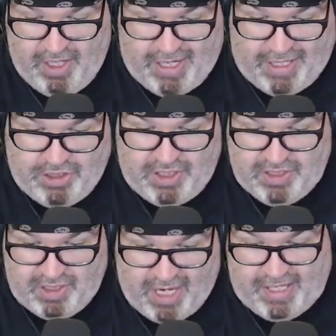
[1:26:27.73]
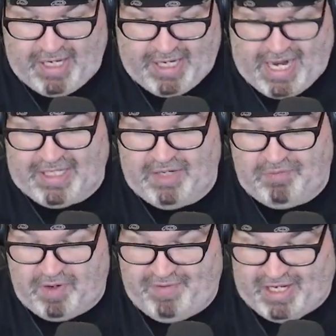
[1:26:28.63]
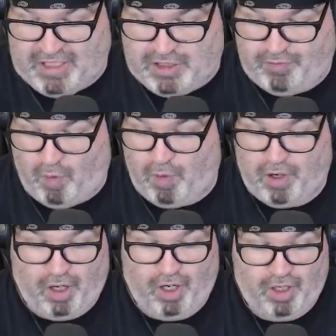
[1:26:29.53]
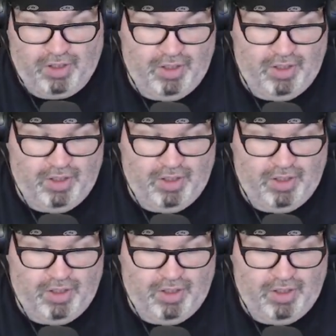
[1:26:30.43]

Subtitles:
and she's, like, enacting revenge for her.